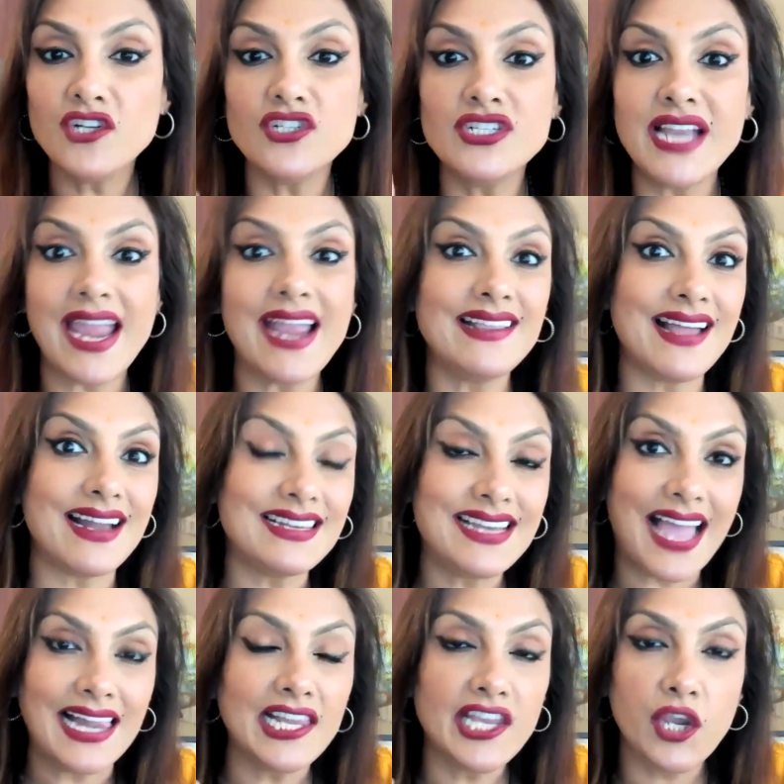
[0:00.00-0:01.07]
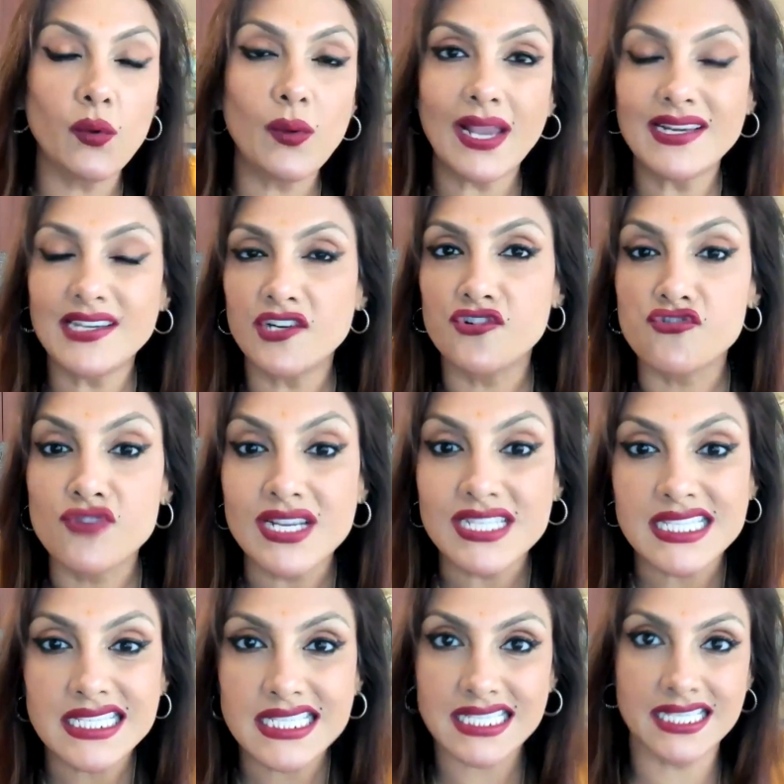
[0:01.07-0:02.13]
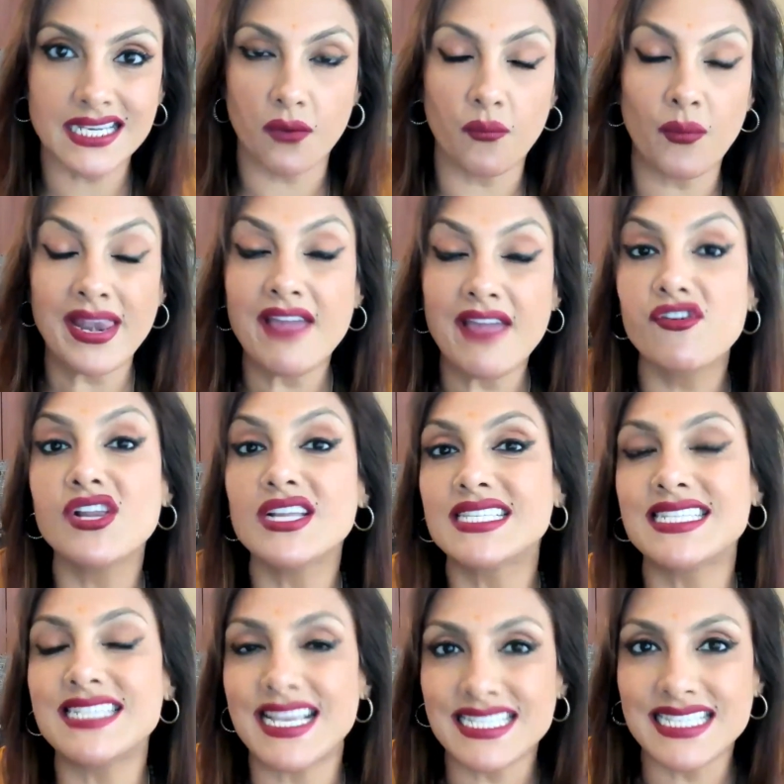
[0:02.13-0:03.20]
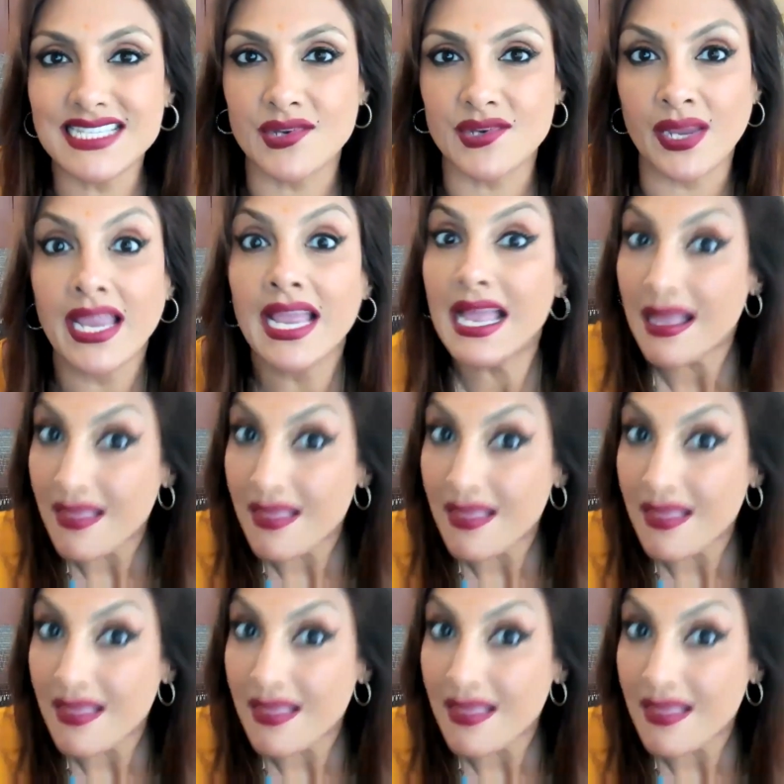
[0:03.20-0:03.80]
to take that calculated risk whenever it's necessary?